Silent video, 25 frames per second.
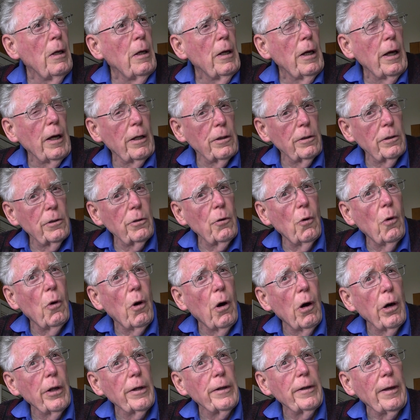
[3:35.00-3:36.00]
And so
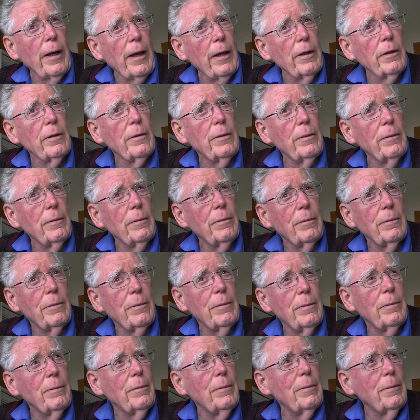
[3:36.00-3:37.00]
on and ad
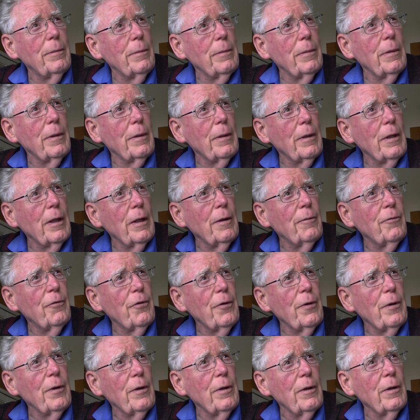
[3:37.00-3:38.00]

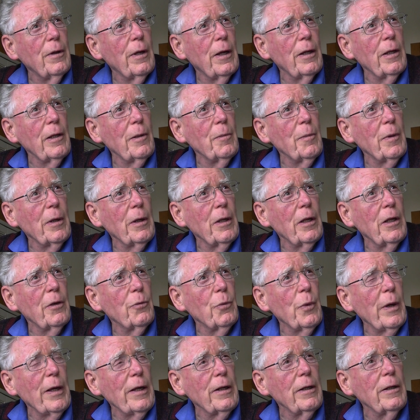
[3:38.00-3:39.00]
infinitum it
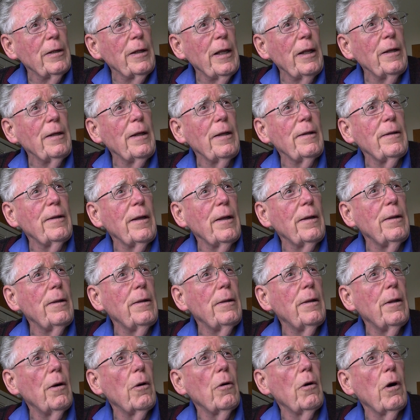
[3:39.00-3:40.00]
went. And then they said
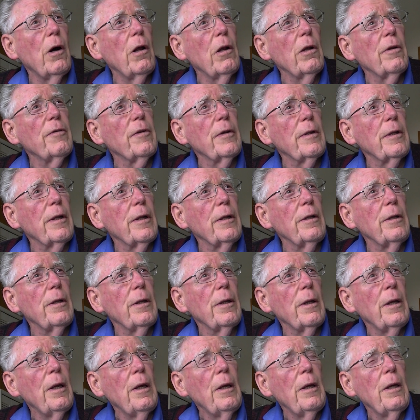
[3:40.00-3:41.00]
all of a sudden
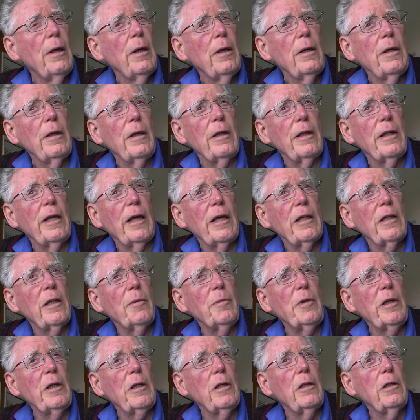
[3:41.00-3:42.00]
it had to
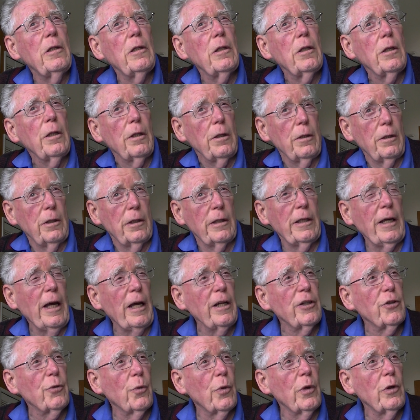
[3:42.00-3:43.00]
be, the
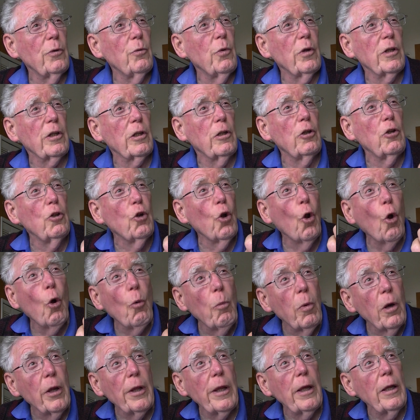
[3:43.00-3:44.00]
catchword was
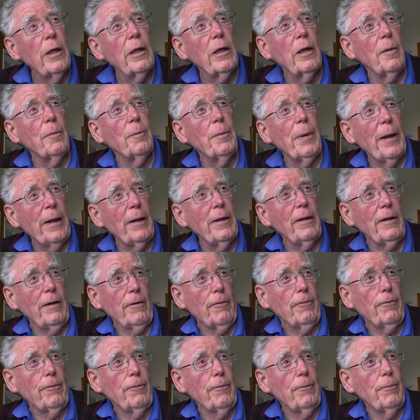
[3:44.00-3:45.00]
globally
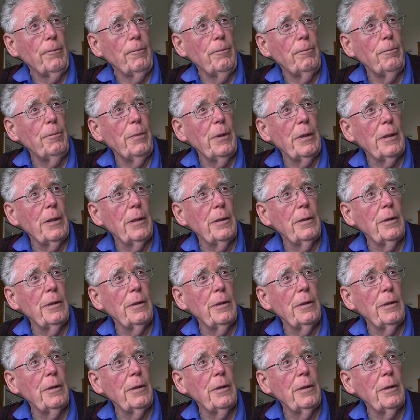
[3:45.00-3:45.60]
competitive, because